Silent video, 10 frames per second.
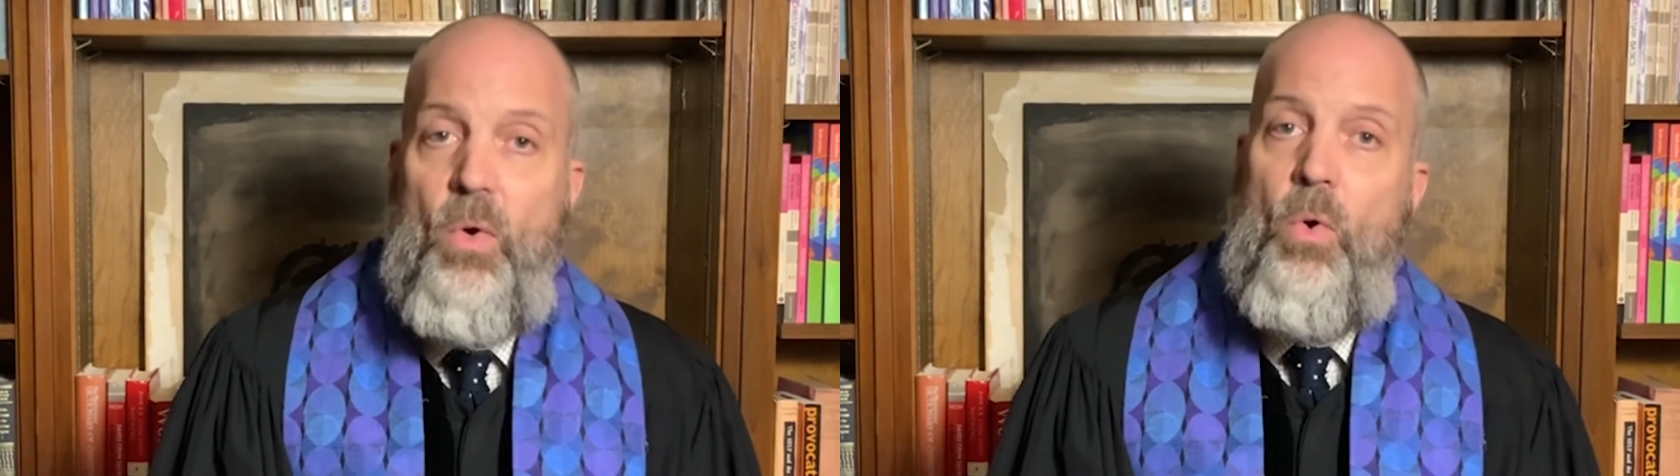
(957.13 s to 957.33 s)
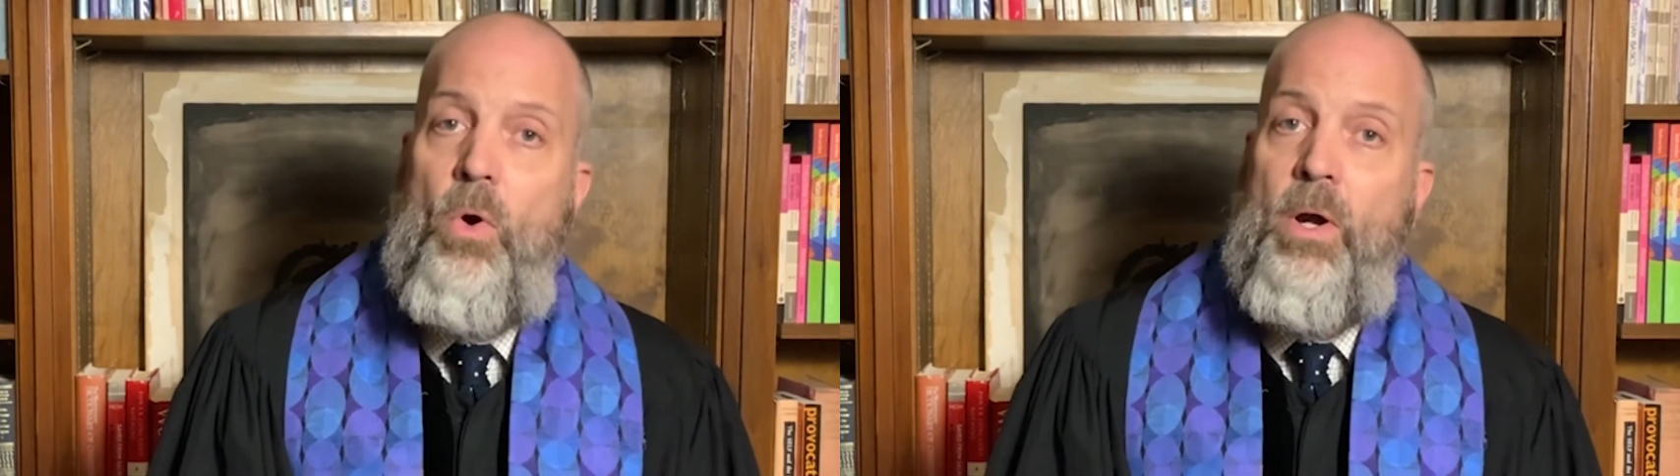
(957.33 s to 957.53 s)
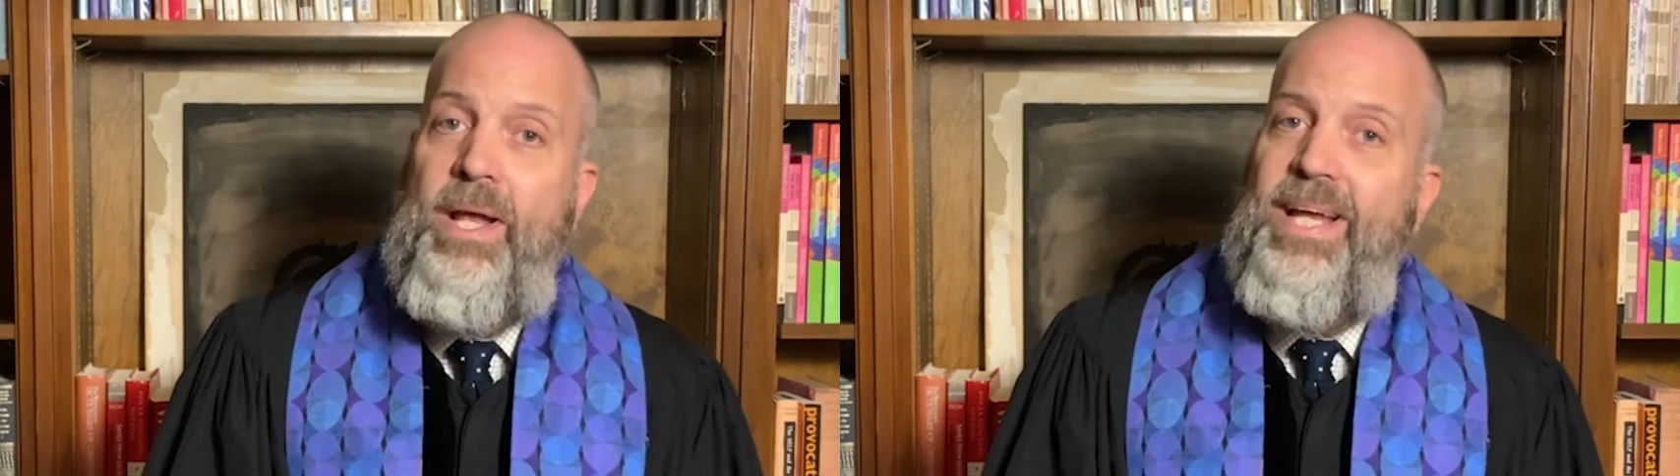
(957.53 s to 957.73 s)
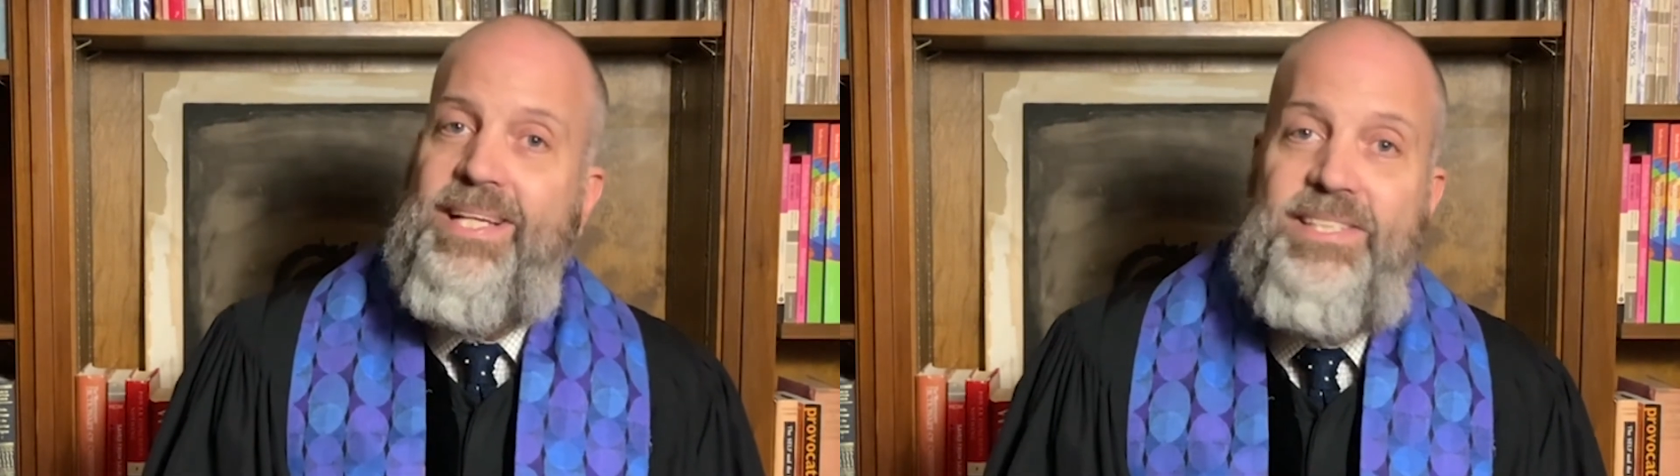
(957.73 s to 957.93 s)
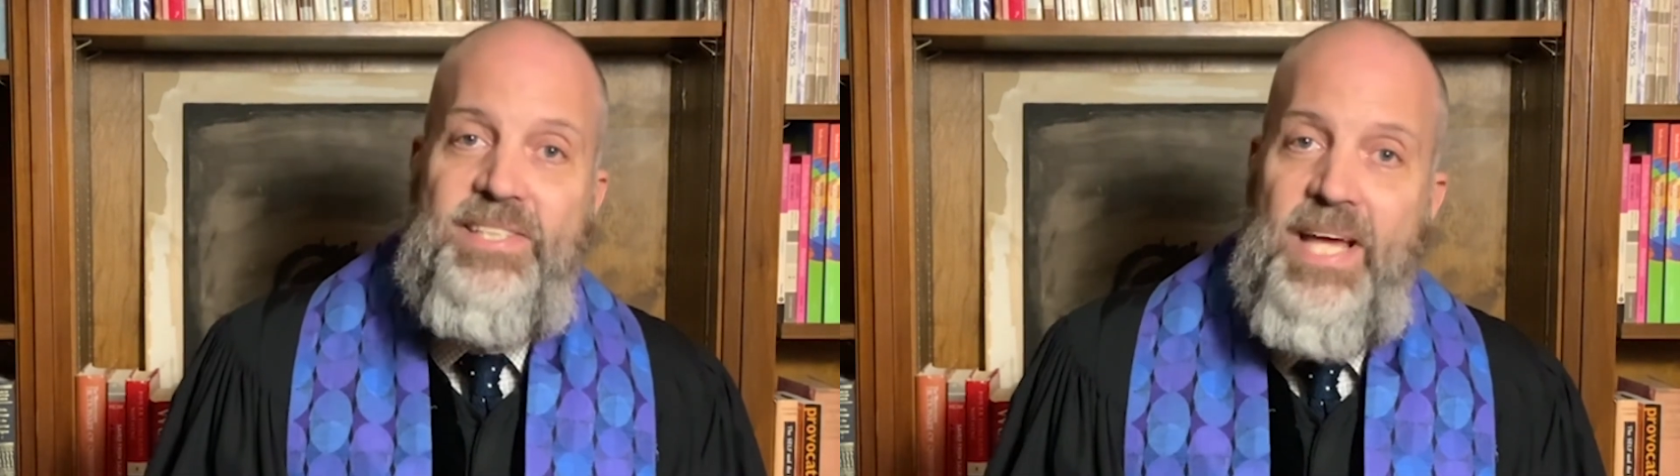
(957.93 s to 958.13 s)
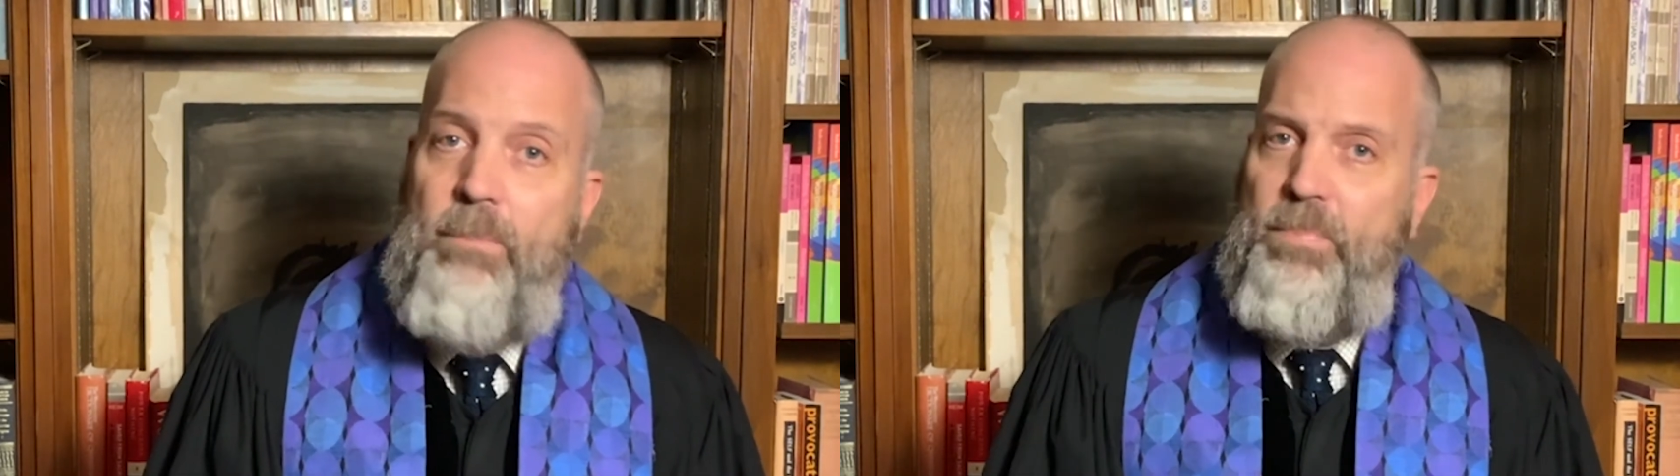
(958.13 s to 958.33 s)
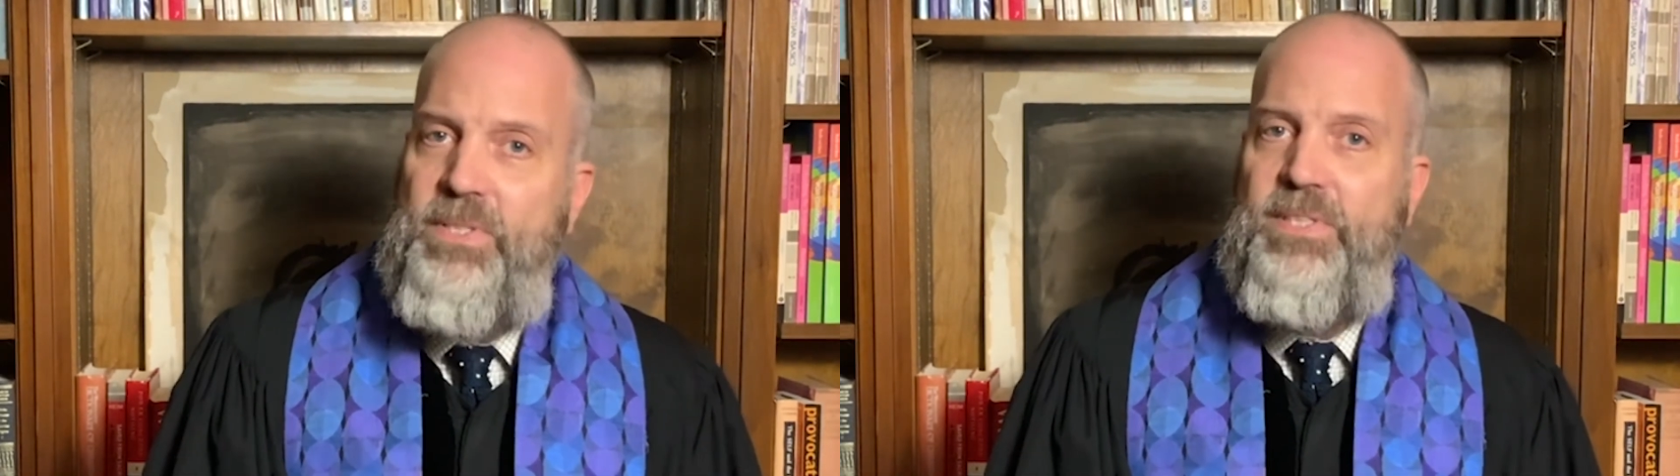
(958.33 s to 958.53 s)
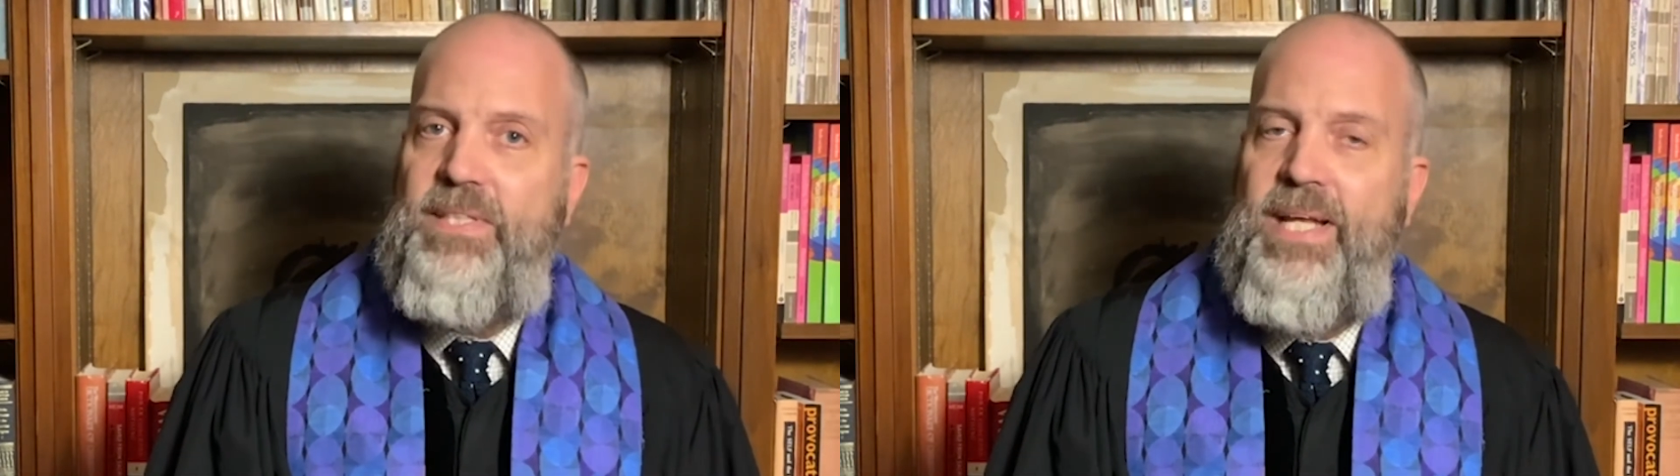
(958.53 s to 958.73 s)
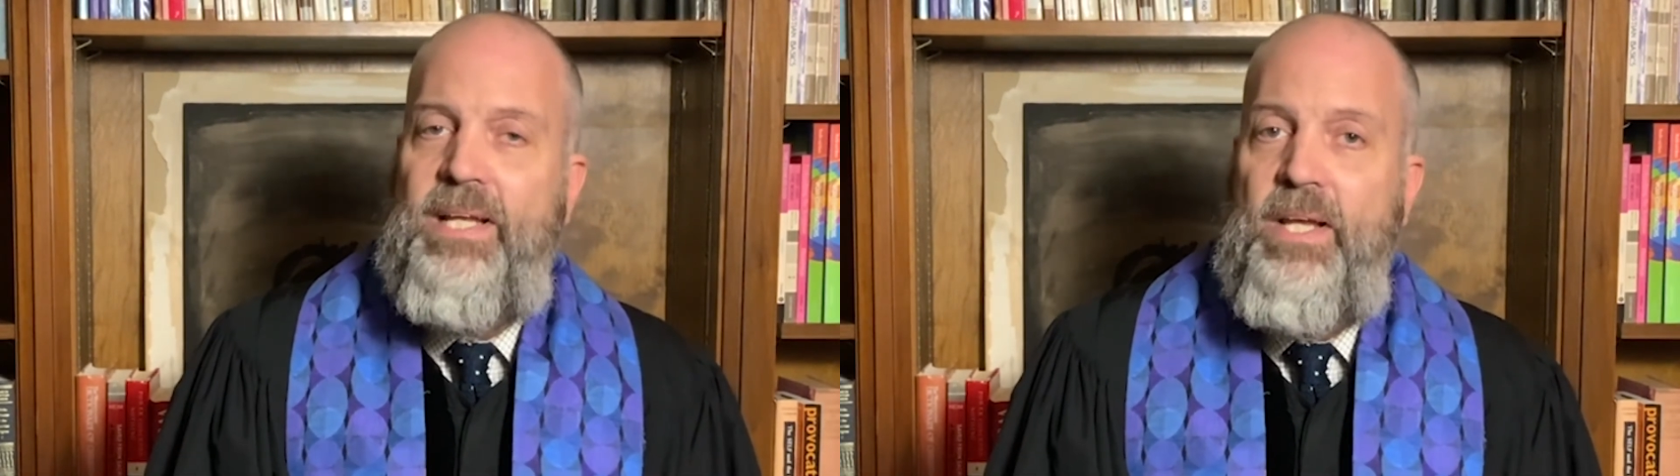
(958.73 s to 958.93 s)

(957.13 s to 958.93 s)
or accepts that